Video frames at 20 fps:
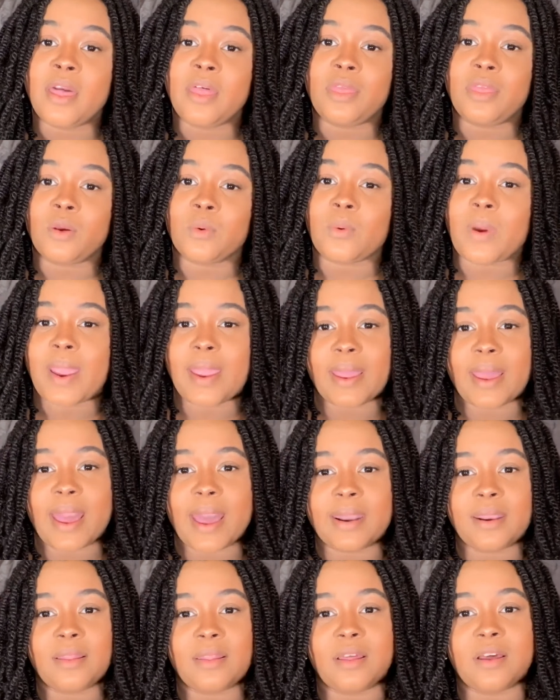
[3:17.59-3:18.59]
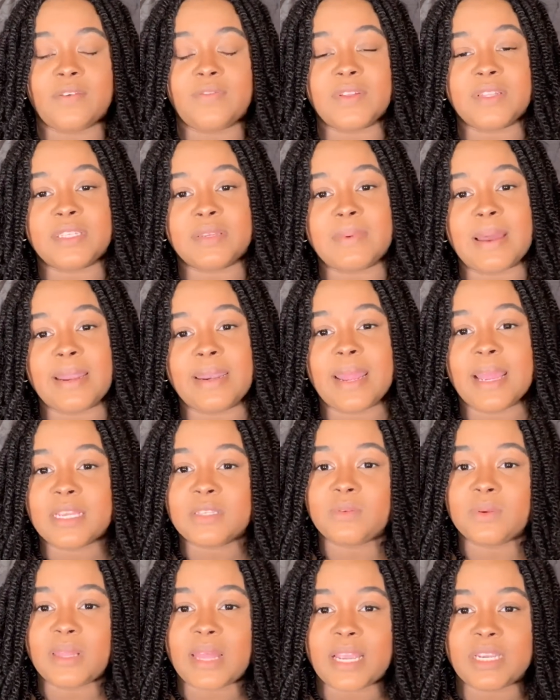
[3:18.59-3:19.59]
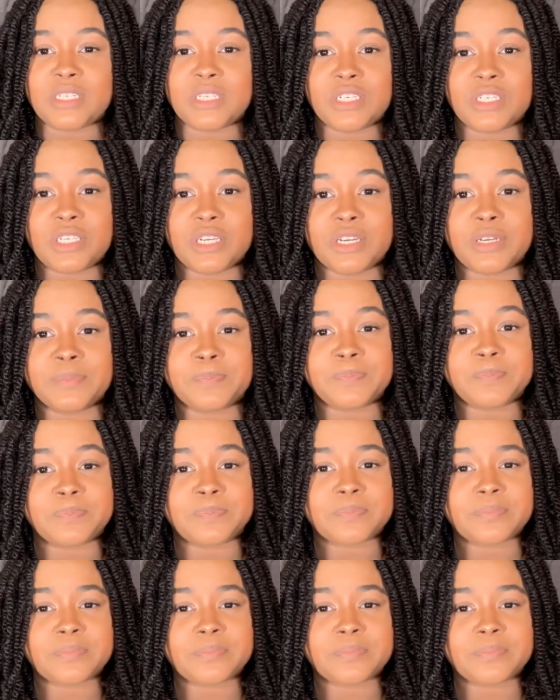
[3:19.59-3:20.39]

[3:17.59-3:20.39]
the right kind of love into my next relationship.